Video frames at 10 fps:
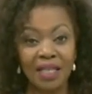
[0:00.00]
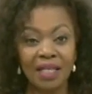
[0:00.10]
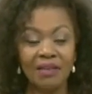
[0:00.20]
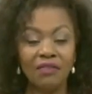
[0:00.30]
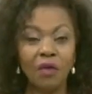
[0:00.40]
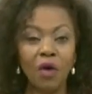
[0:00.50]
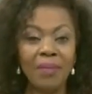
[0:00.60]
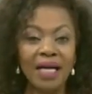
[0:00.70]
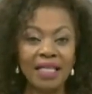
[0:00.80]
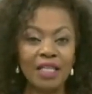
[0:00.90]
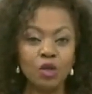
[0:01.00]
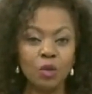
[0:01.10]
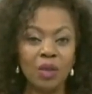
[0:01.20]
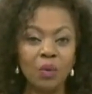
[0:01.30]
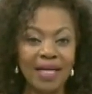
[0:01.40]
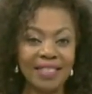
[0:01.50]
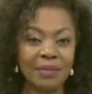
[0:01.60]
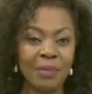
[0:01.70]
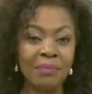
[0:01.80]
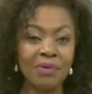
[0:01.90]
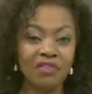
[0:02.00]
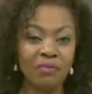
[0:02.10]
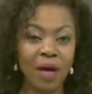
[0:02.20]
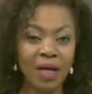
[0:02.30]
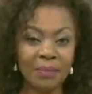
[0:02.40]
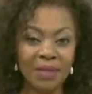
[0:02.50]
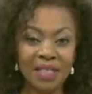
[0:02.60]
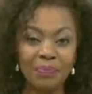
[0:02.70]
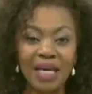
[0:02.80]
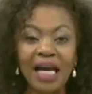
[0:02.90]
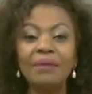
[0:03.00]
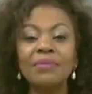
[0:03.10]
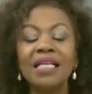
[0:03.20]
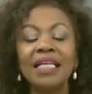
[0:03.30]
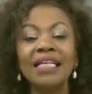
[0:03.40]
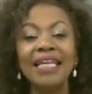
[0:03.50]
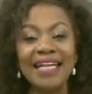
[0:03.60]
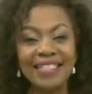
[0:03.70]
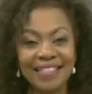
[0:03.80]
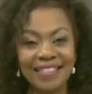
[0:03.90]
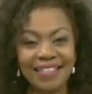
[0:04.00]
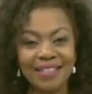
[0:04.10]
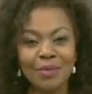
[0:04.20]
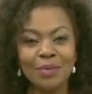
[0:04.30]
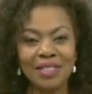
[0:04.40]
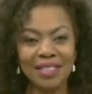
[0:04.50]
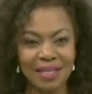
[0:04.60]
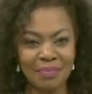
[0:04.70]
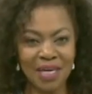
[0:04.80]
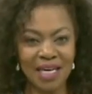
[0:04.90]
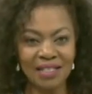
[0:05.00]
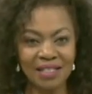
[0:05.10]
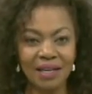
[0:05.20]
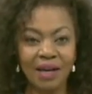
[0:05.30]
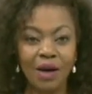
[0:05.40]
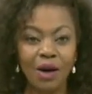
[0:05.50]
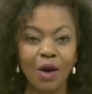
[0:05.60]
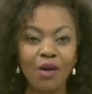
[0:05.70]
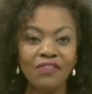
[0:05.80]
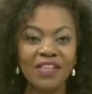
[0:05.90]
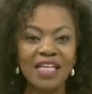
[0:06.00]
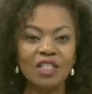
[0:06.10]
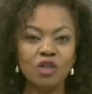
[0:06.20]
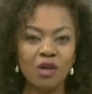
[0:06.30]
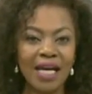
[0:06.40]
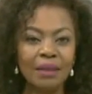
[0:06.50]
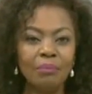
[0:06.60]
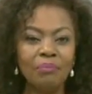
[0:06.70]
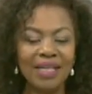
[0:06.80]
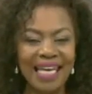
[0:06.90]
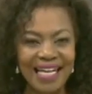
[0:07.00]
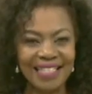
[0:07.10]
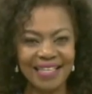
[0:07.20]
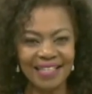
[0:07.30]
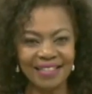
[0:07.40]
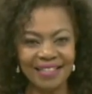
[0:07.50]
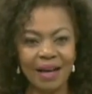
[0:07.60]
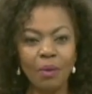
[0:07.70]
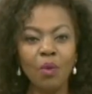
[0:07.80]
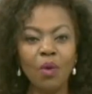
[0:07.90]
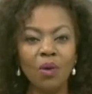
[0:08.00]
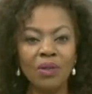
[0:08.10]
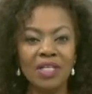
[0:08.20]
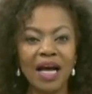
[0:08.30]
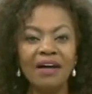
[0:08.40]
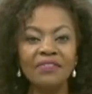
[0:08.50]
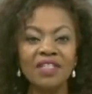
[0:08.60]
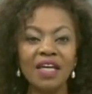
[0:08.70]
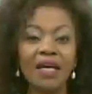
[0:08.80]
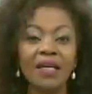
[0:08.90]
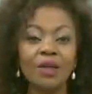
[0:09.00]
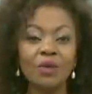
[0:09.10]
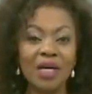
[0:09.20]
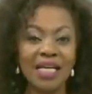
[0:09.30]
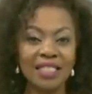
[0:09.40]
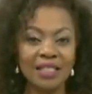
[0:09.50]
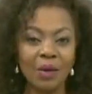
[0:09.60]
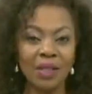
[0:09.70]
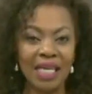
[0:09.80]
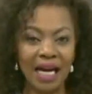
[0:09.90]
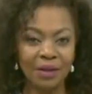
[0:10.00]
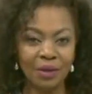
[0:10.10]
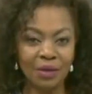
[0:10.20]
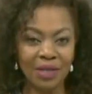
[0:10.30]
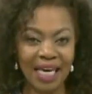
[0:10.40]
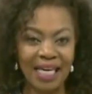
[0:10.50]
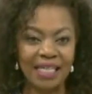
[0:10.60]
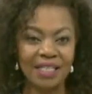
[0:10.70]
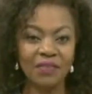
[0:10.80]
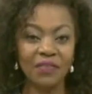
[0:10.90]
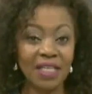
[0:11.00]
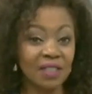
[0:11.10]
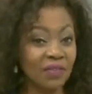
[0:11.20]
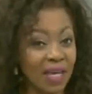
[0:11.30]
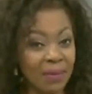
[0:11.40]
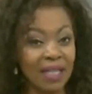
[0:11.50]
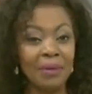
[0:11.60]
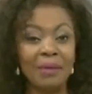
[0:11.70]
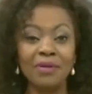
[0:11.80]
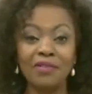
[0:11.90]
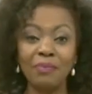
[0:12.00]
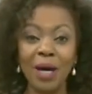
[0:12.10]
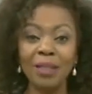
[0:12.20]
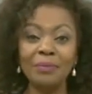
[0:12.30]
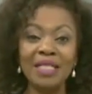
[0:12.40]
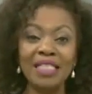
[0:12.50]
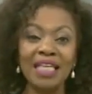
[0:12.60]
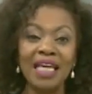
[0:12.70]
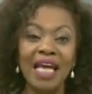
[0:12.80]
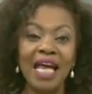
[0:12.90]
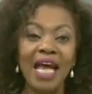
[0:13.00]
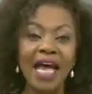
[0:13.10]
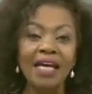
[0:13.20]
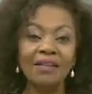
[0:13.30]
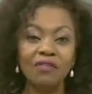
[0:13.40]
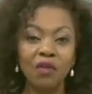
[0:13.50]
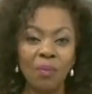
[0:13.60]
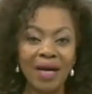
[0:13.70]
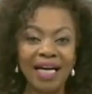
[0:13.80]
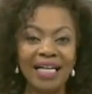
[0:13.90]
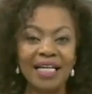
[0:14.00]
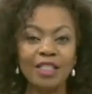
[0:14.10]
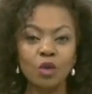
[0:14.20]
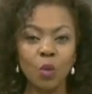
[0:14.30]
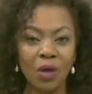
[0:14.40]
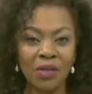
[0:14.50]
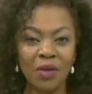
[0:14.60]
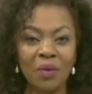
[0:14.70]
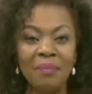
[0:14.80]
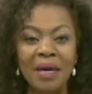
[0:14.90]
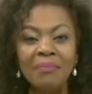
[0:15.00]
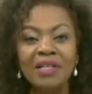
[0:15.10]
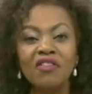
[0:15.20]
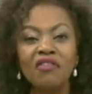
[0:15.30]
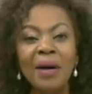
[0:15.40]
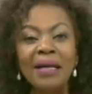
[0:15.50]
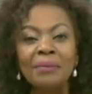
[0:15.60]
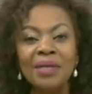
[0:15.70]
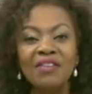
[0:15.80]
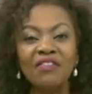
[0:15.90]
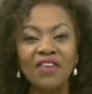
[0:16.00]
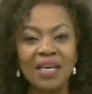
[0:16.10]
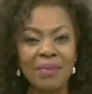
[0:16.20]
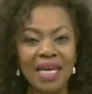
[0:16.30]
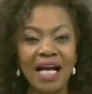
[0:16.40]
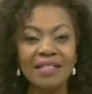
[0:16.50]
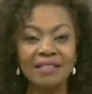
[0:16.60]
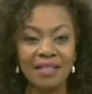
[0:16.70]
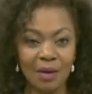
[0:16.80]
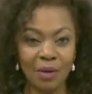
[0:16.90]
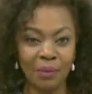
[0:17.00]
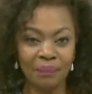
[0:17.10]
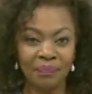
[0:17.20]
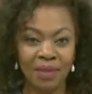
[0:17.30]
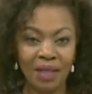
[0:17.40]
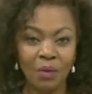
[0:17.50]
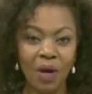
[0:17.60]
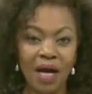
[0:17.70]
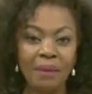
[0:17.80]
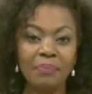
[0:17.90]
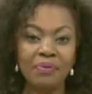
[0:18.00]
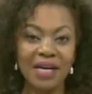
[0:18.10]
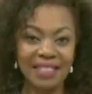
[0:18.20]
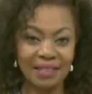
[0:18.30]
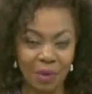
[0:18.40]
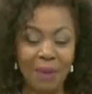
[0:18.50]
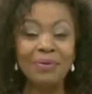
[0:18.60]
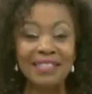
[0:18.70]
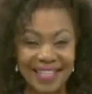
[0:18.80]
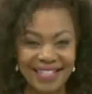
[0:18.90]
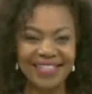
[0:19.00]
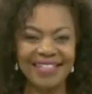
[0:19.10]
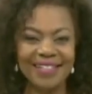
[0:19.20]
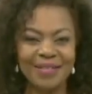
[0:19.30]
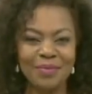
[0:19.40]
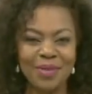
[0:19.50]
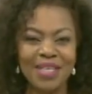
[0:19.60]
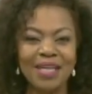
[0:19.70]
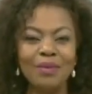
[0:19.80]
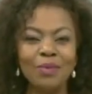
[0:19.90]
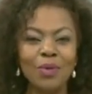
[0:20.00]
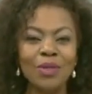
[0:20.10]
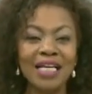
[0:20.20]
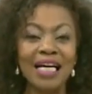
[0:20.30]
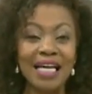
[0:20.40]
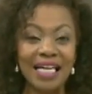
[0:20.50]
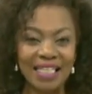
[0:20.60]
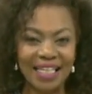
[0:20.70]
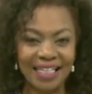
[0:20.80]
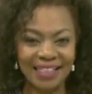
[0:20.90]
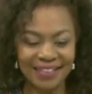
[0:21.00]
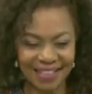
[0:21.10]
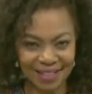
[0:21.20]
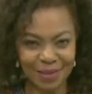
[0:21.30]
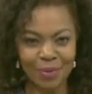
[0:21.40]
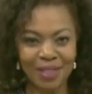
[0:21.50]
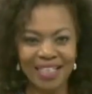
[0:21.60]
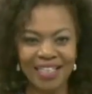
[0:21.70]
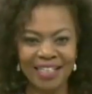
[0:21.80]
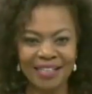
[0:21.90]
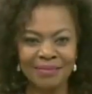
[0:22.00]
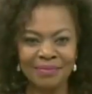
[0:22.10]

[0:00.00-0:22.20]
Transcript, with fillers: The former Kitui West Member of Parliament becomes the latest recipient of the Trailblazers Award after Grace Onyango, Kenya's first female member of parliament, and former Karachuonyo member of parliament Phoebe Asiyo were, pres were presented with the award earlier this week.